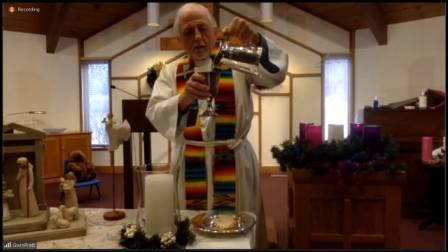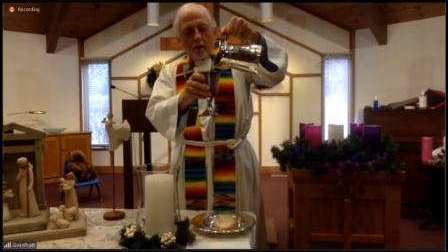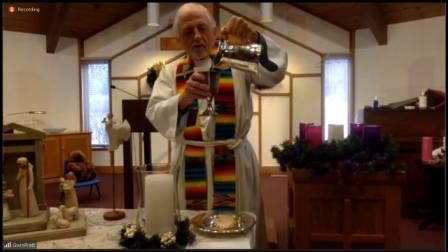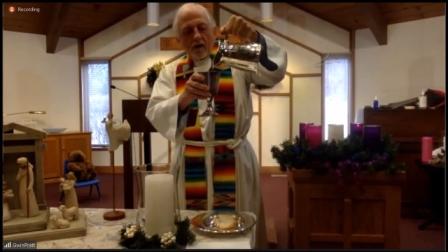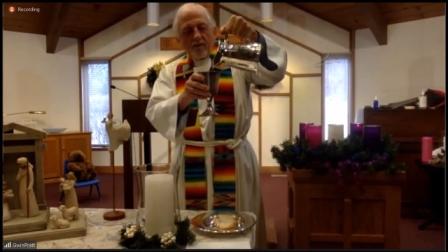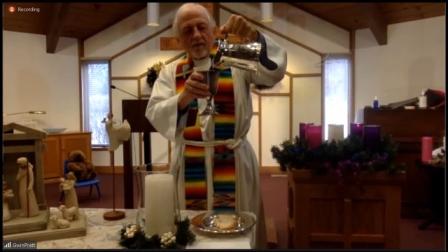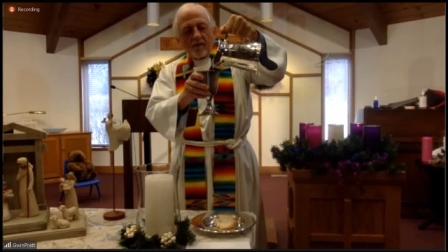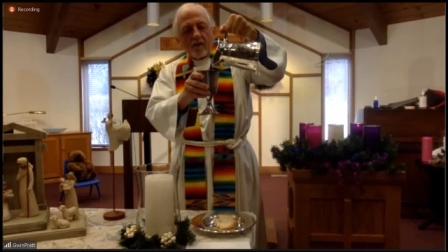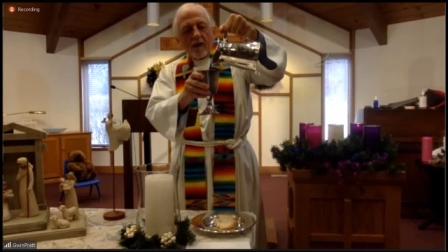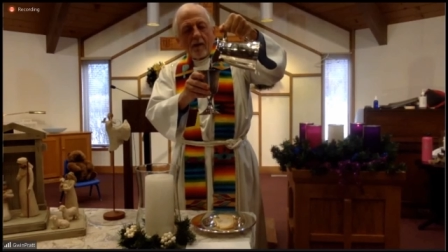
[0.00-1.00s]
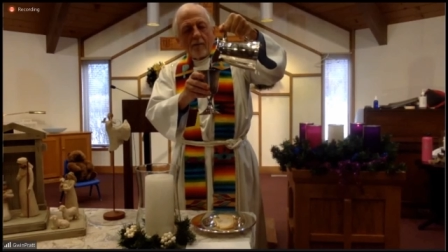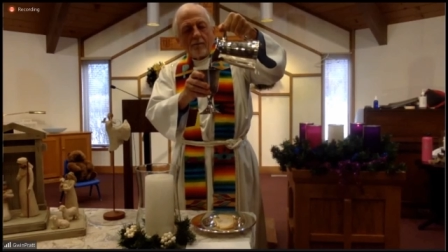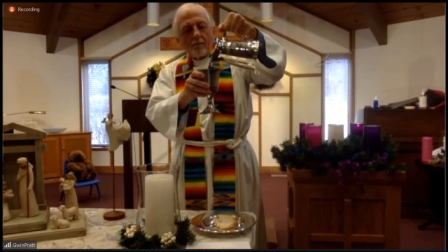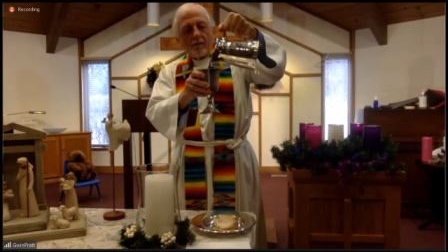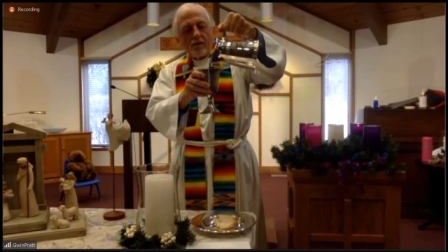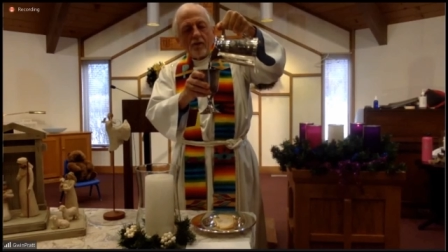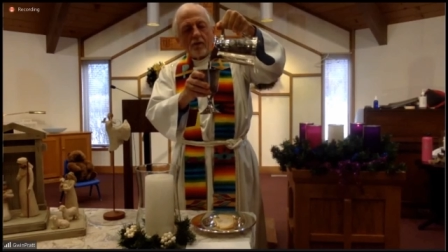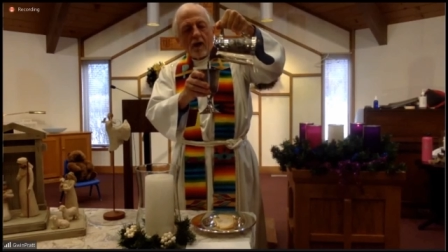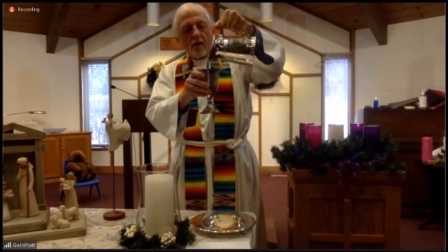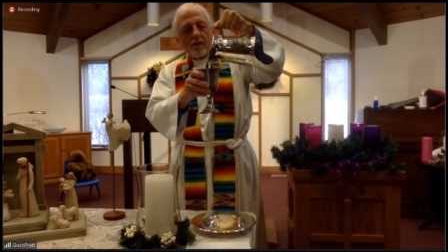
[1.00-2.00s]
and said, This cup is the
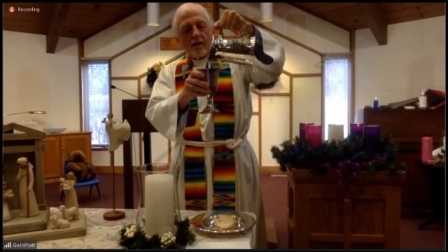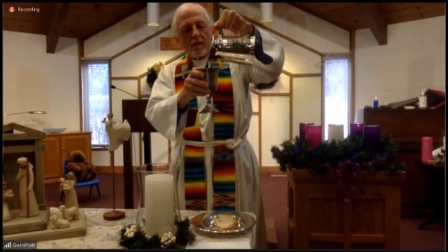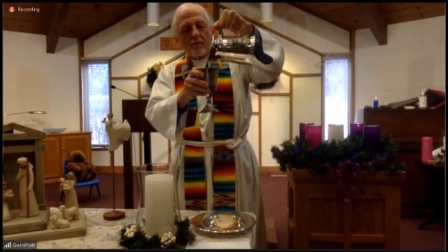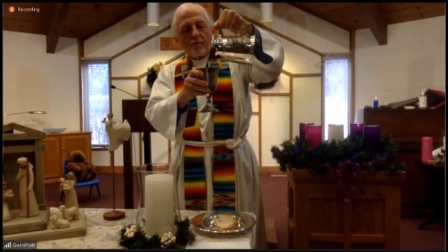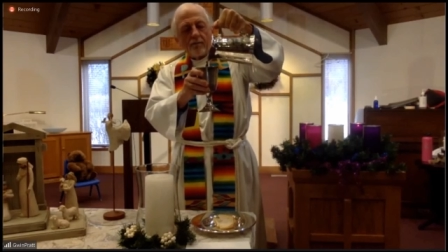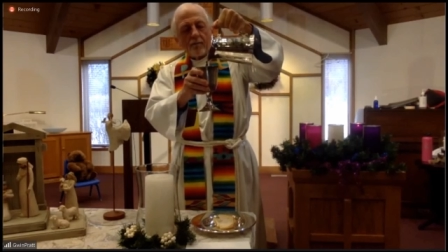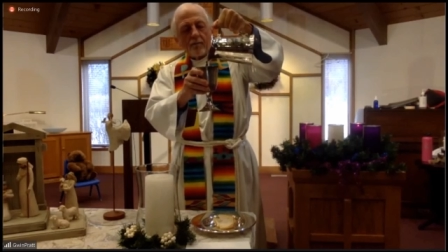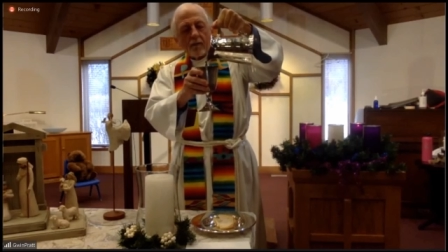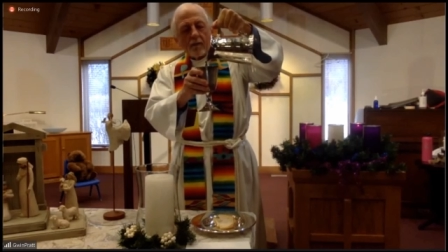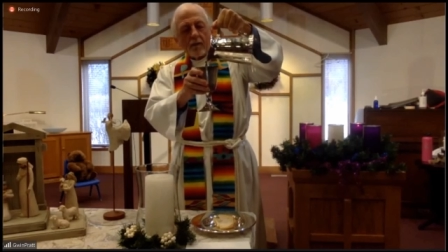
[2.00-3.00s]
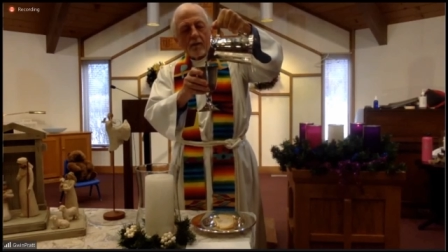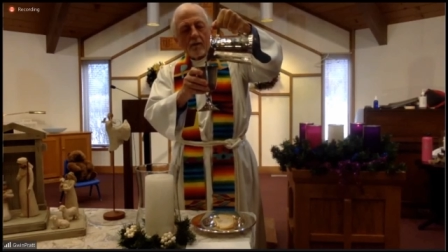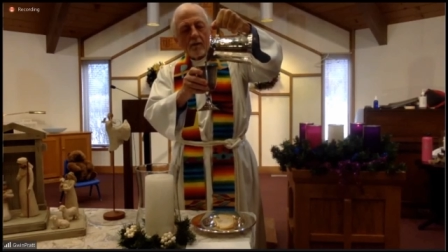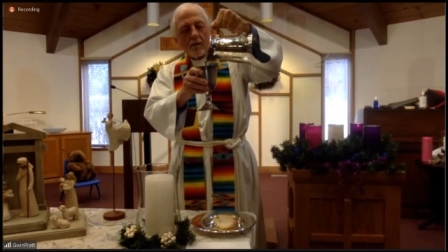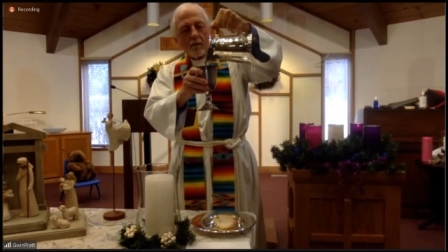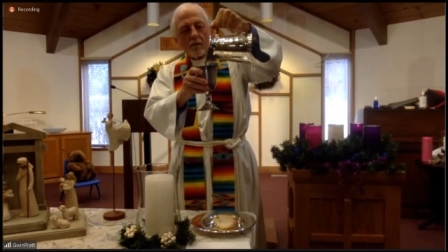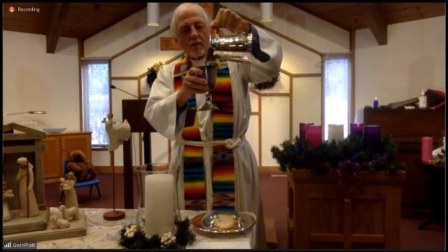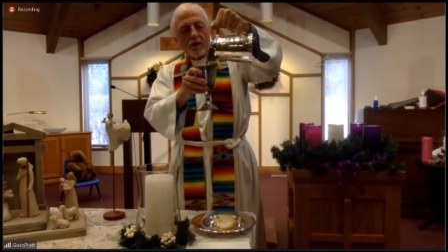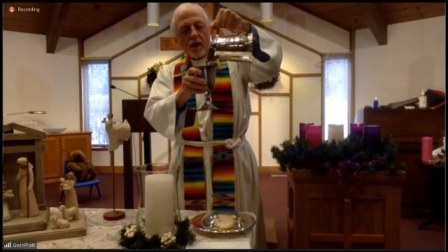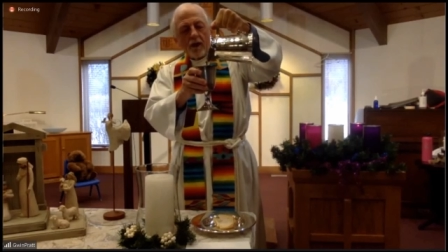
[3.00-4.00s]
new covenant to
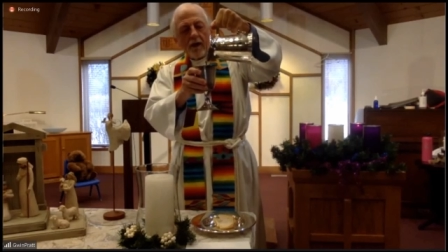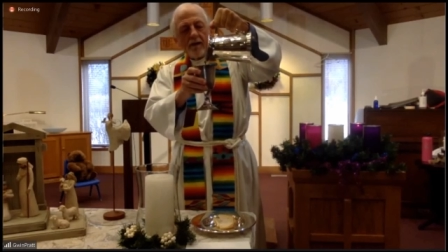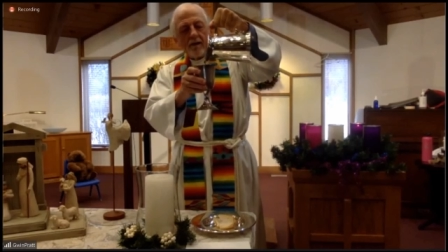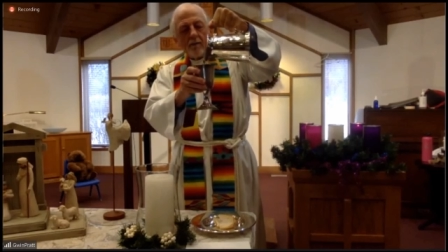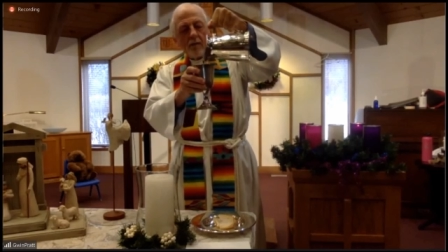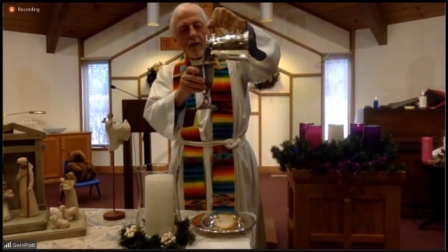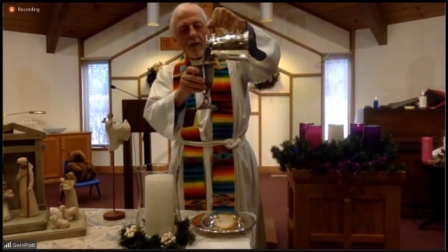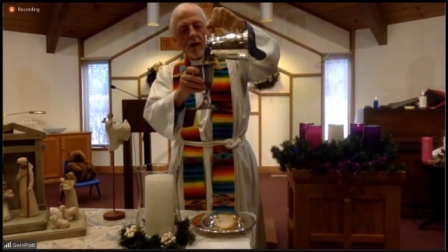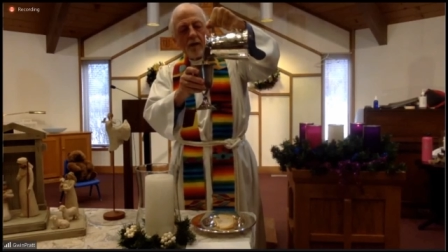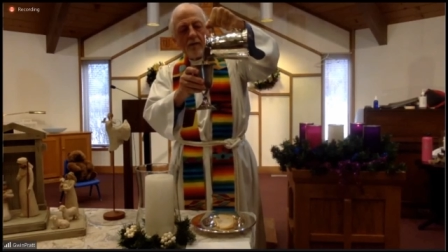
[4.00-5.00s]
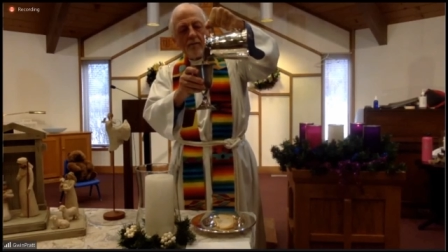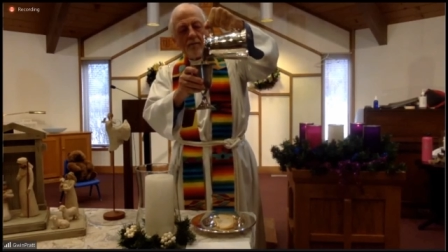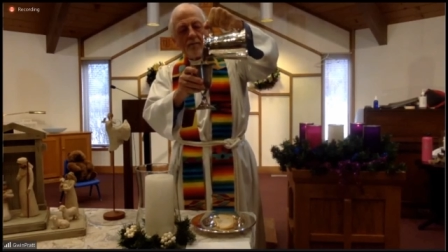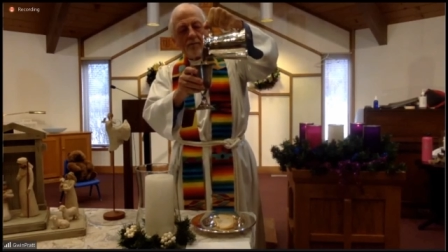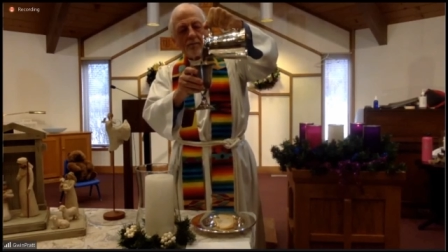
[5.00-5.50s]
shed in my blood.